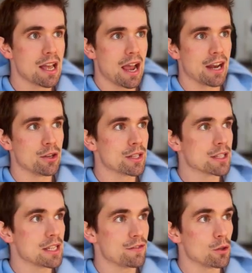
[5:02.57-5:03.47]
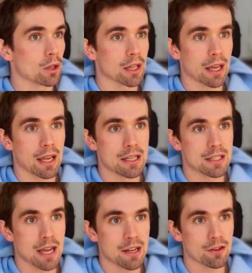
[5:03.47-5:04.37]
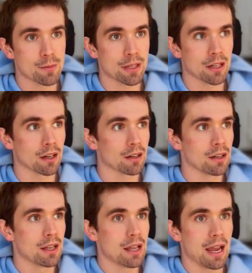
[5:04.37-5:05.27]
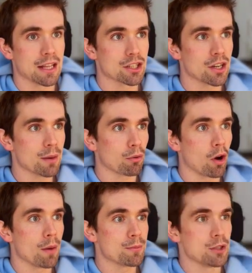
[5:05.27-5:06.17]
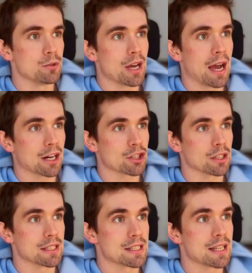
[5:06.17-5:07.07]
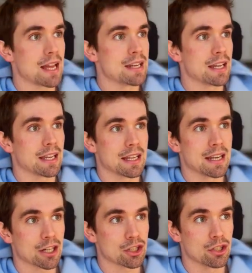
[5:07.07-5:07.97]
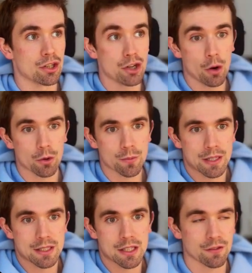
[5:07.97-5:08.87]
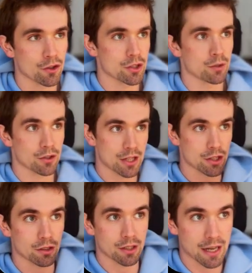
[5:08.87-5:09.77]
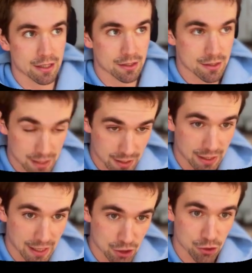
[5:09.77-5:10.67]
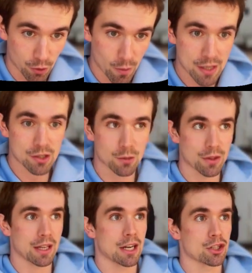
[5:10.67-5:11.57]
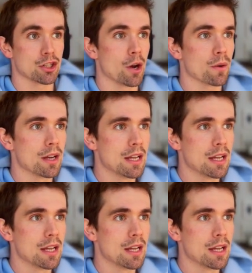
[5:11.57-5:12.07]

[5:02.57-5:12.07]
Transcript: And you can see if you click into any of them here, it's going to prompt you to actually send a connection note, because that's the first thing. Send a connection request with a connection note.